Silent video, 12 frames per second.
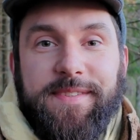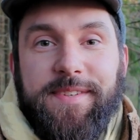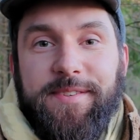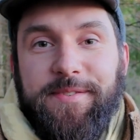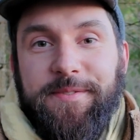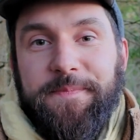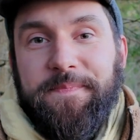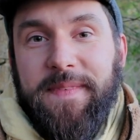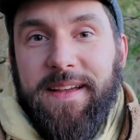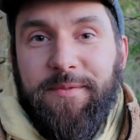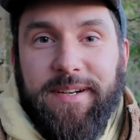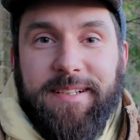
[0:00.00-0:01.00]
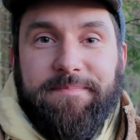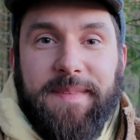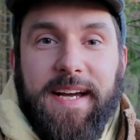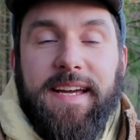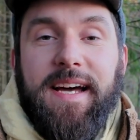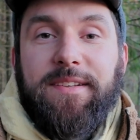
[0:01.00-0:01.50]
So, well,
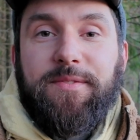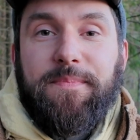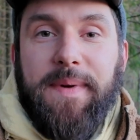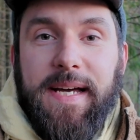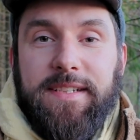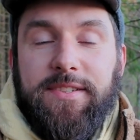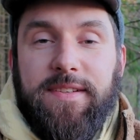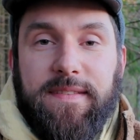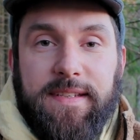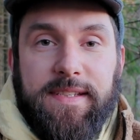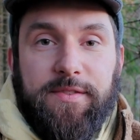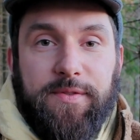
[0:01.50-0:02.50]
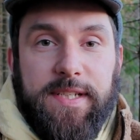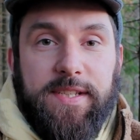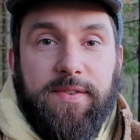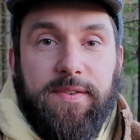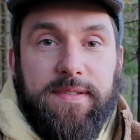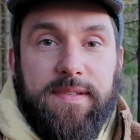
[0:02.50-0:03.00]
I had to manage this
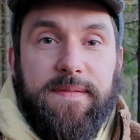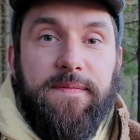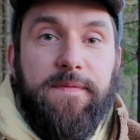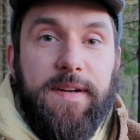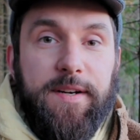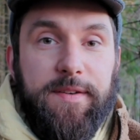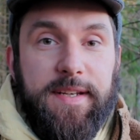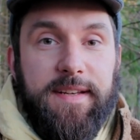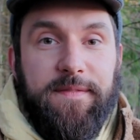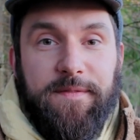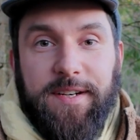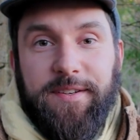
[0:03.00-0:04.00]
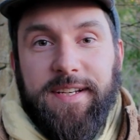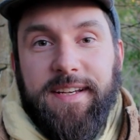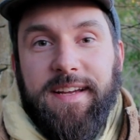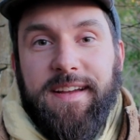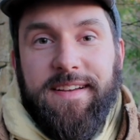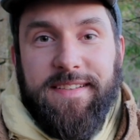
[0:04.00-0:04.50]
resource very,
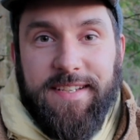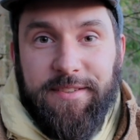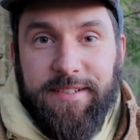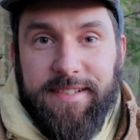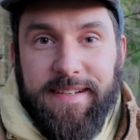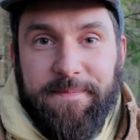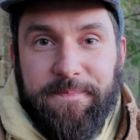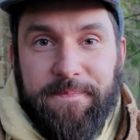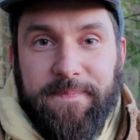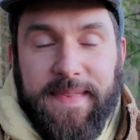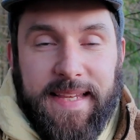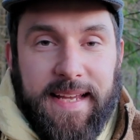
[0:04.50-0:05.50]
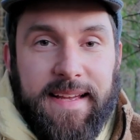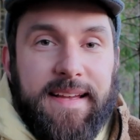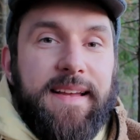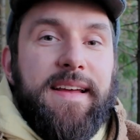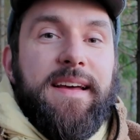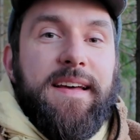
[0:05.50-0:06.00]
very seriously.
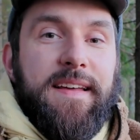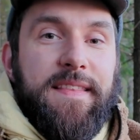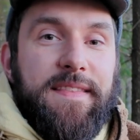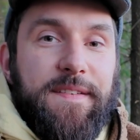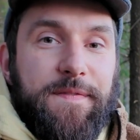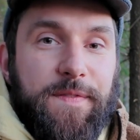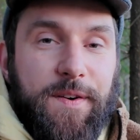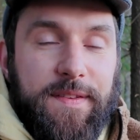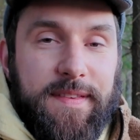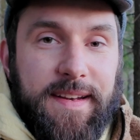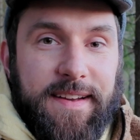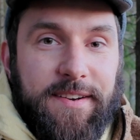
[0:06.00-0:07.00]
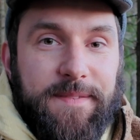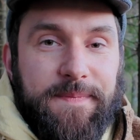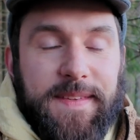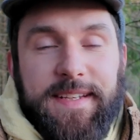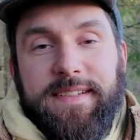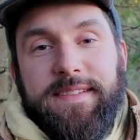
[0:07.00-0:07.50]
The fourth layer
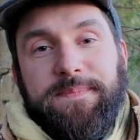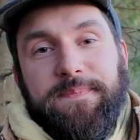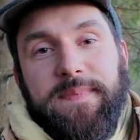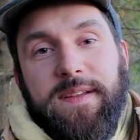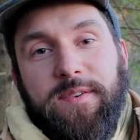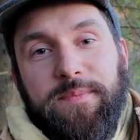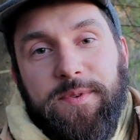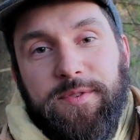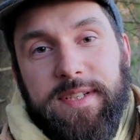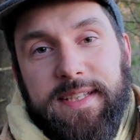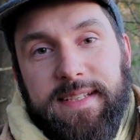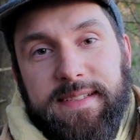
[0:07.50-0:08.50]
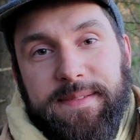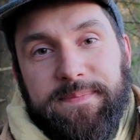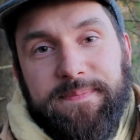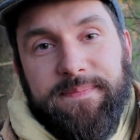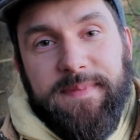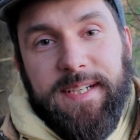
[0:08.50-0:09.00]
is communities,
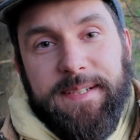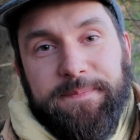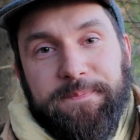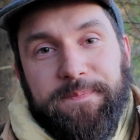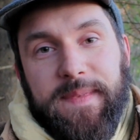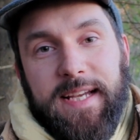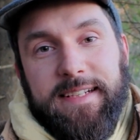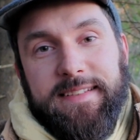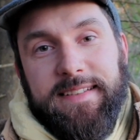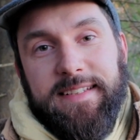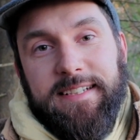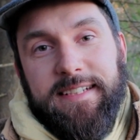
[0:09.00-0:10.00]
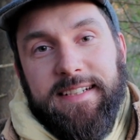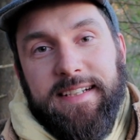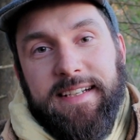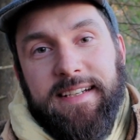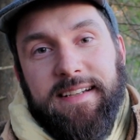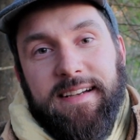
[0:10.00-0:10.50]
yeah, and
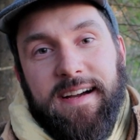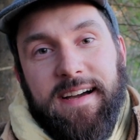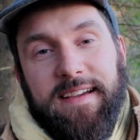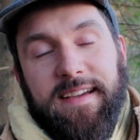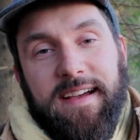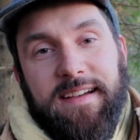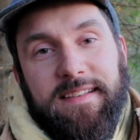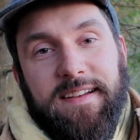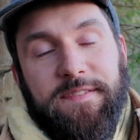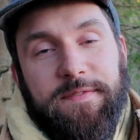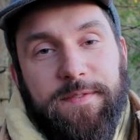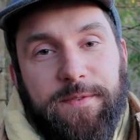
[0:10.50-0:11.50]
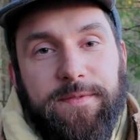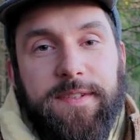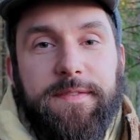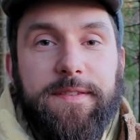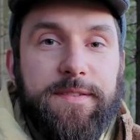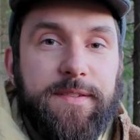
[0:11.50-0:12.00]
I had a few
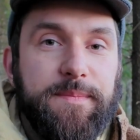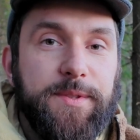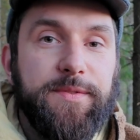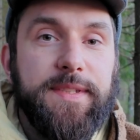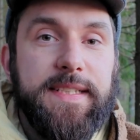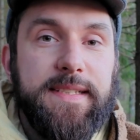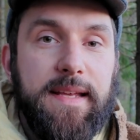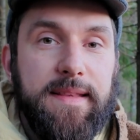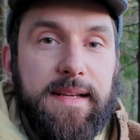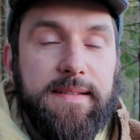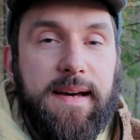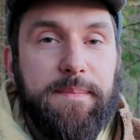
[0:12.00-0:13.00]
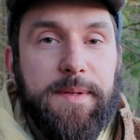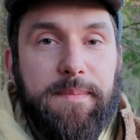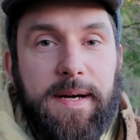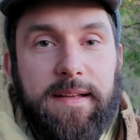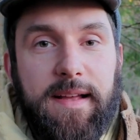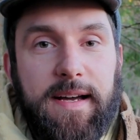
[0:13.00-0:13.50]
different communities at that time in
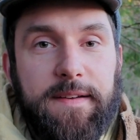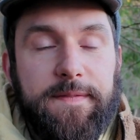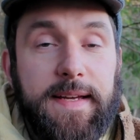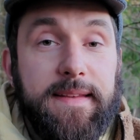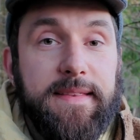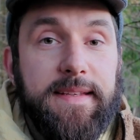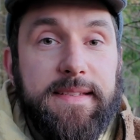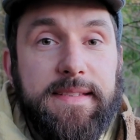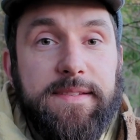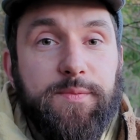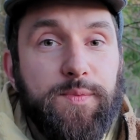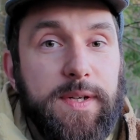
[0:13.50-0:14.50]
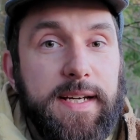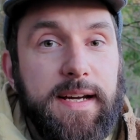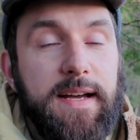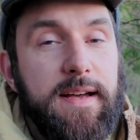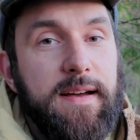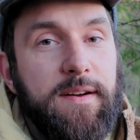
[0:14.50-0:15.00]
my life, and this is where
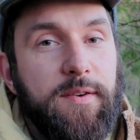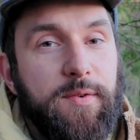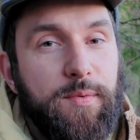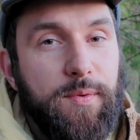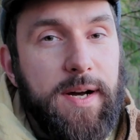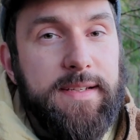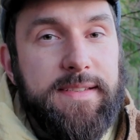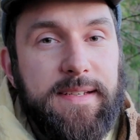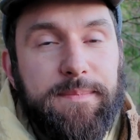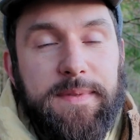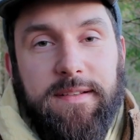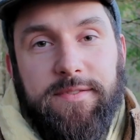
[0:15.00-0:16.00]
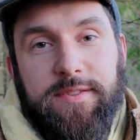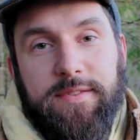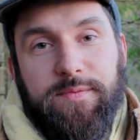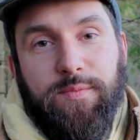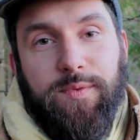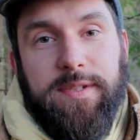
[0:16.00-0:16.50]
quite some
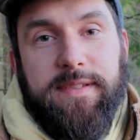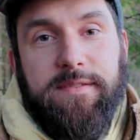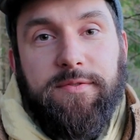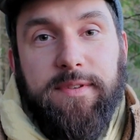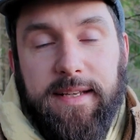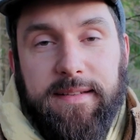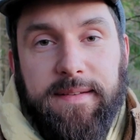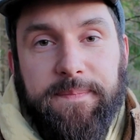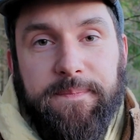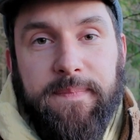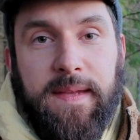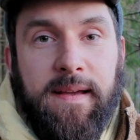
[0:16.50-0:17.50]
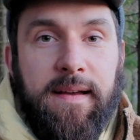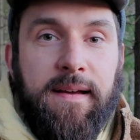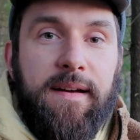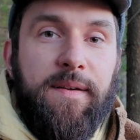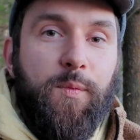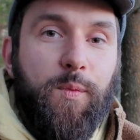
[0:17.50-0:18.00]
tension was created.
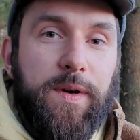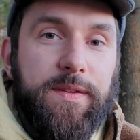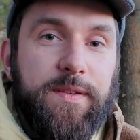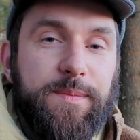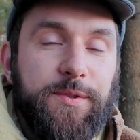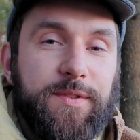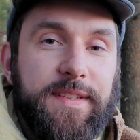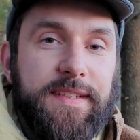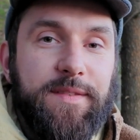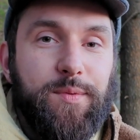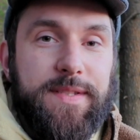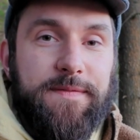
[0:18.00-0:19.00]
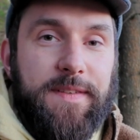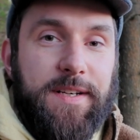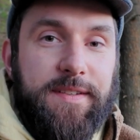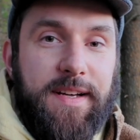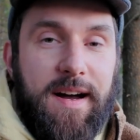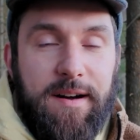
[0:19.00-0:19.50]
One community was
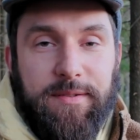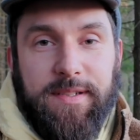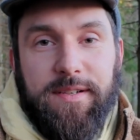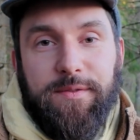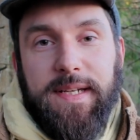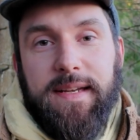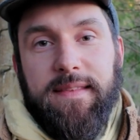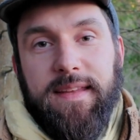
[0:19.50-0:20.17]
very outgoing.